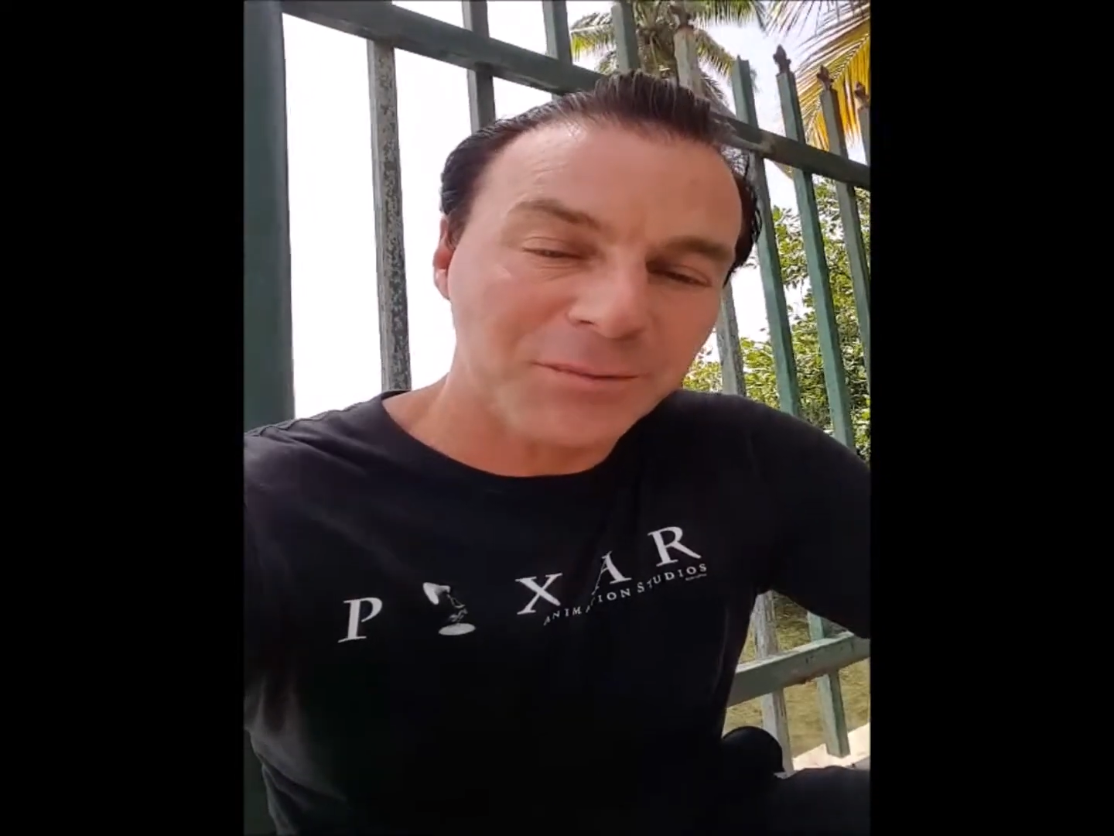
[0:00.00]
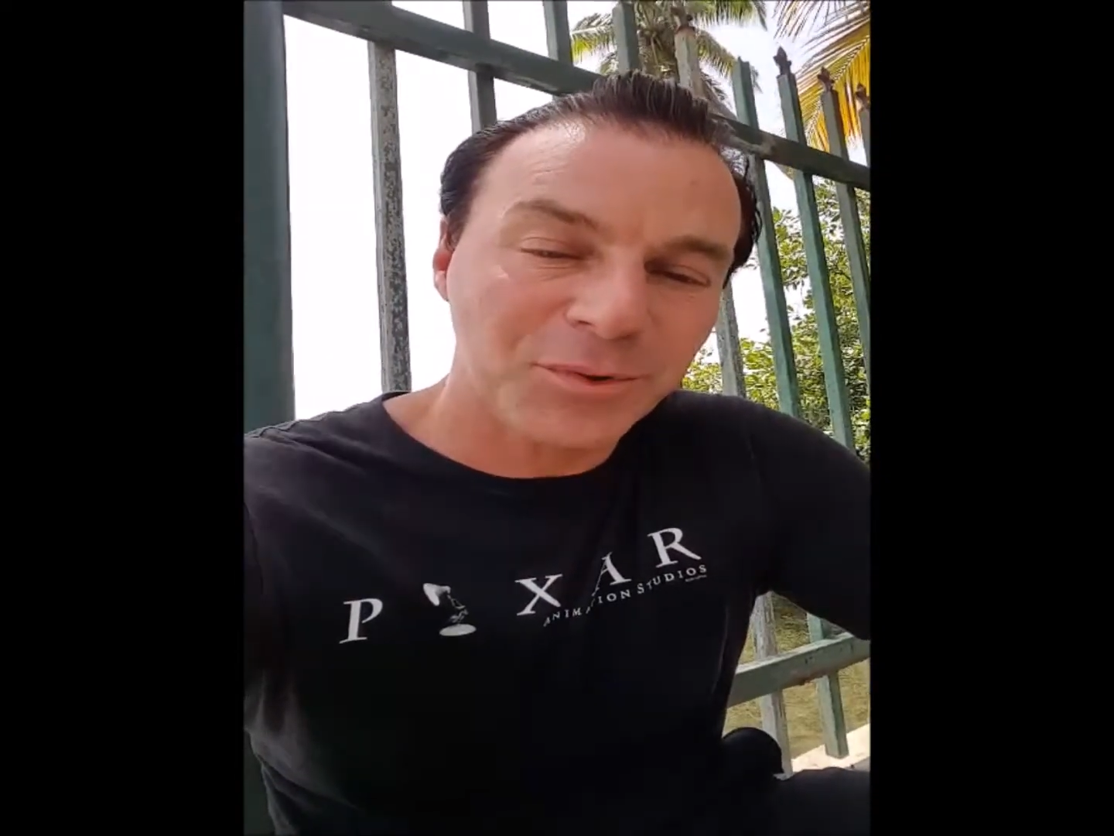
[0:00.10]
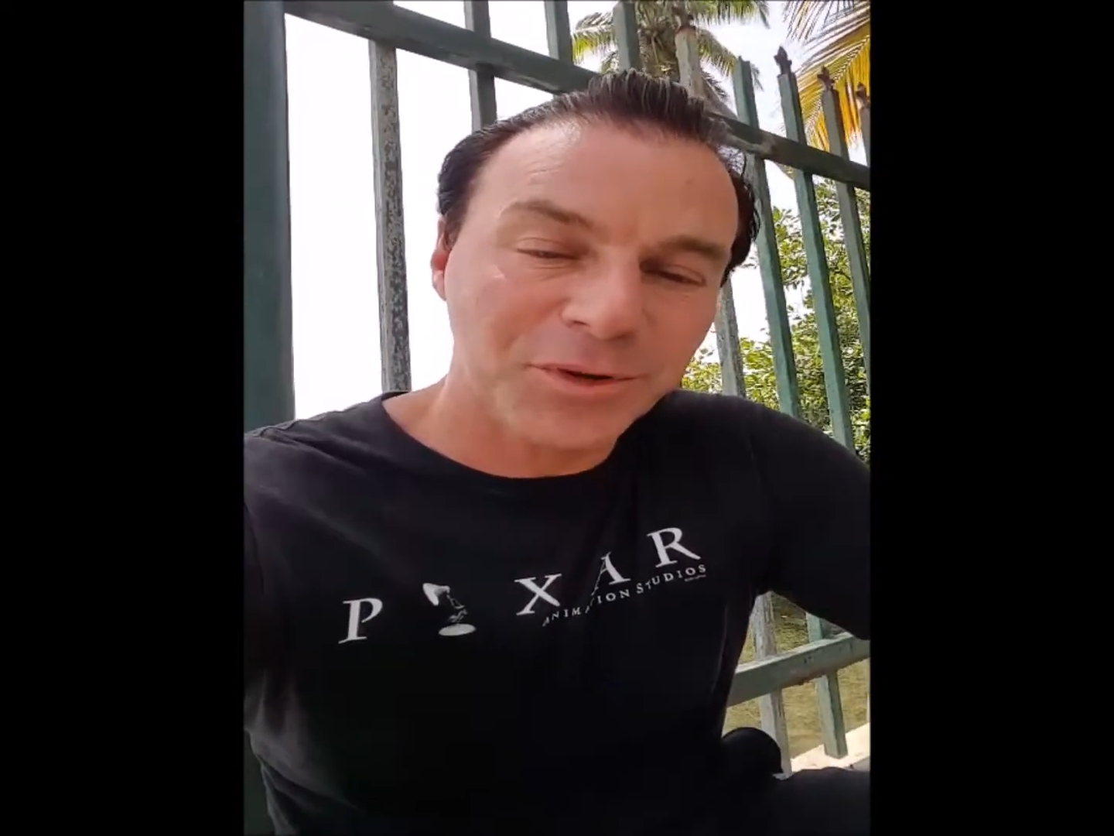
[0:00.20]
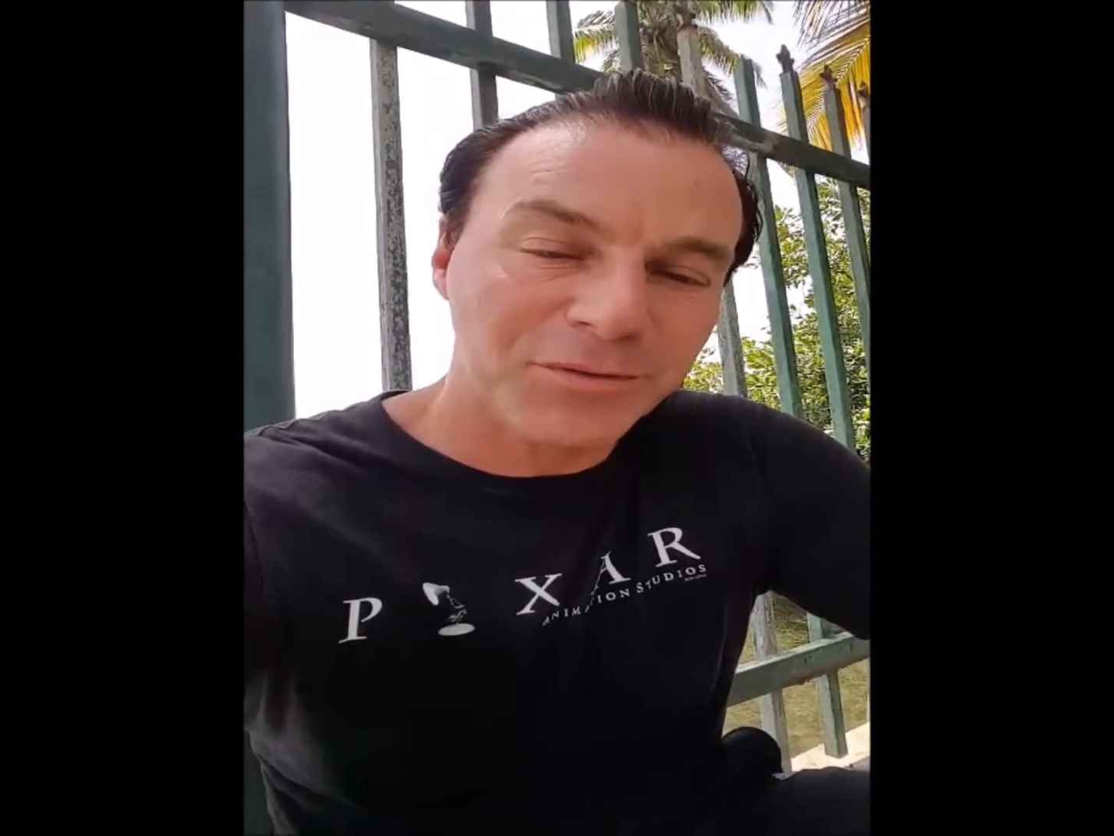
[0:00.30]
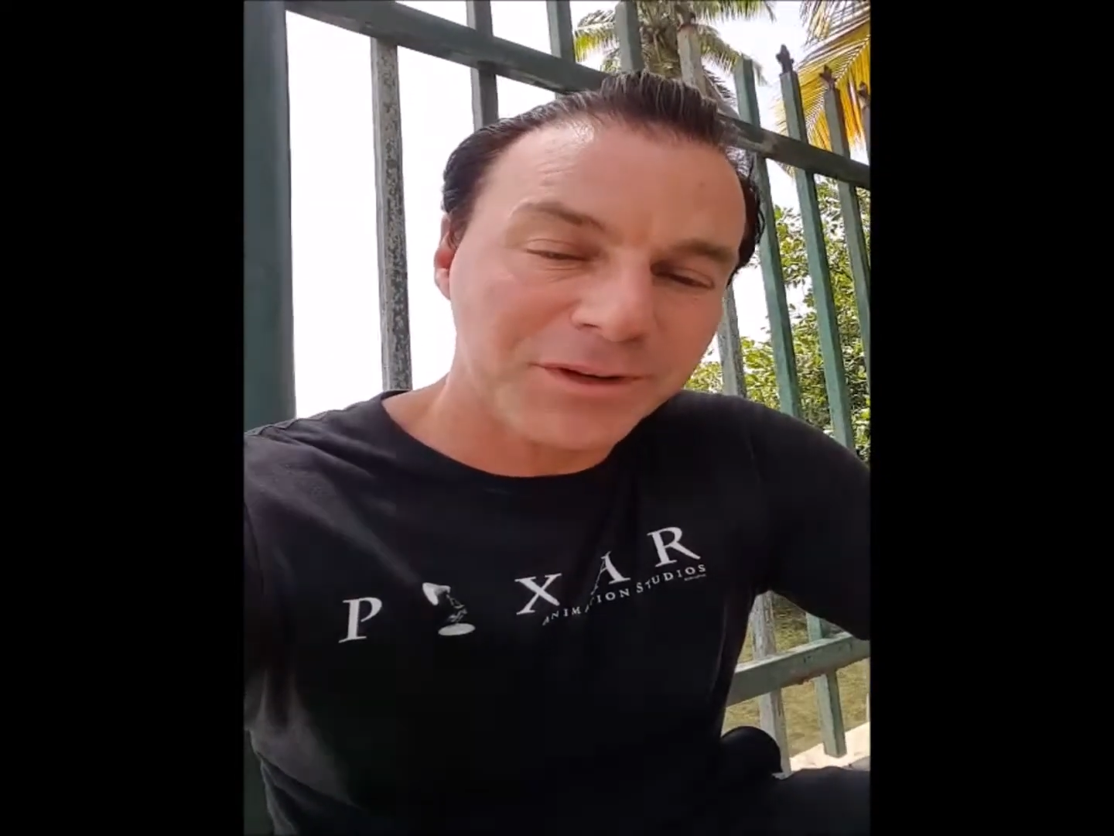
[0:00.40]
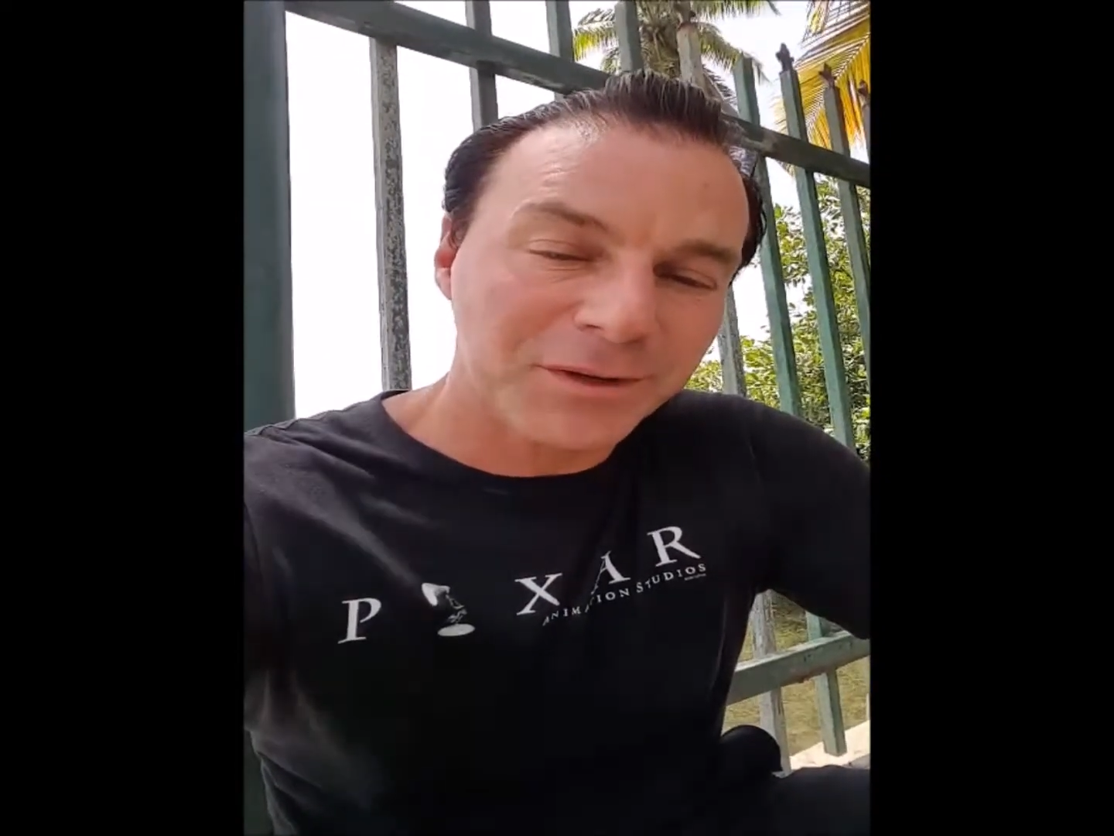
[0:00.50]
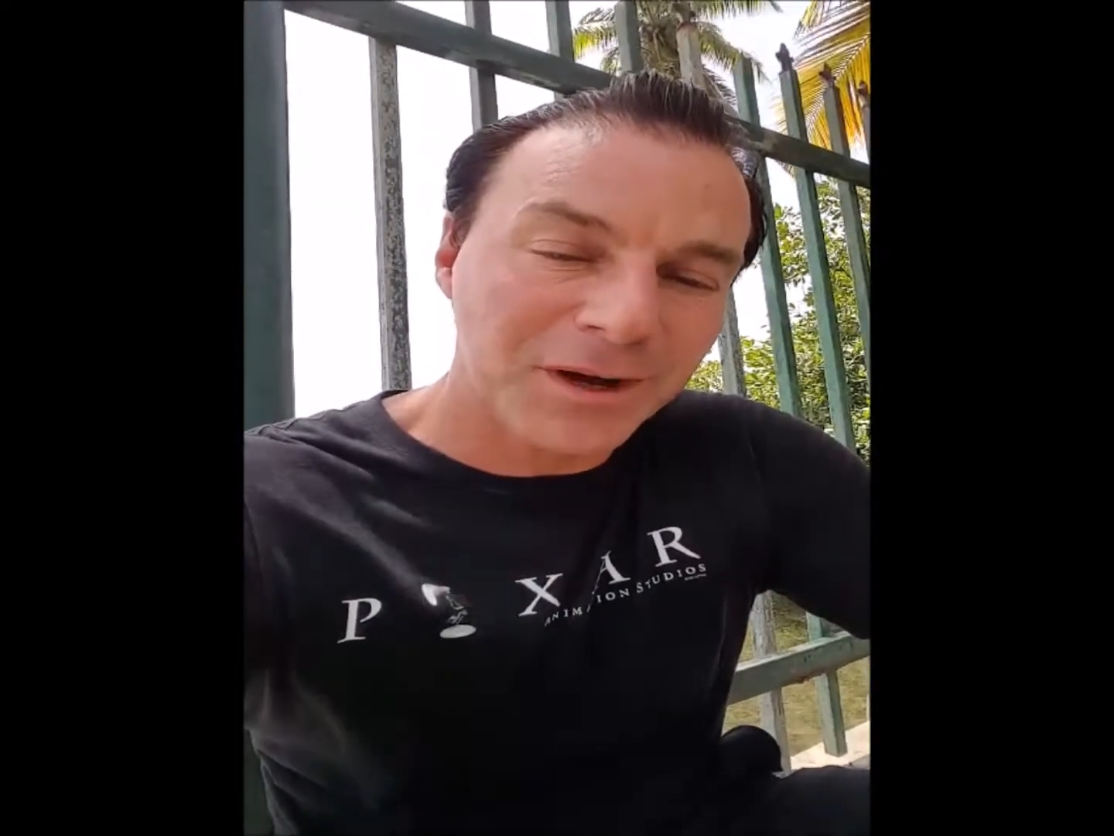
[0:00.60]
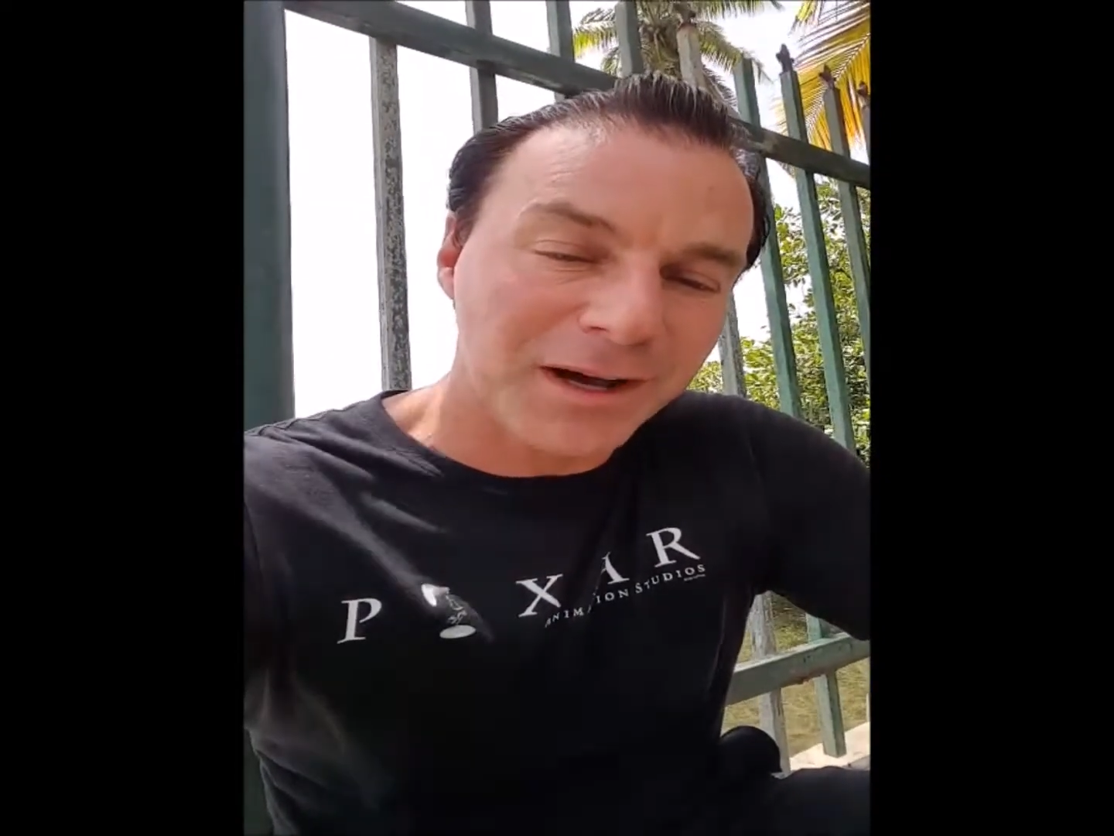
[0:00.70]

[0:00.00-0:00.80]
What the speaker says: in Puerto Rico,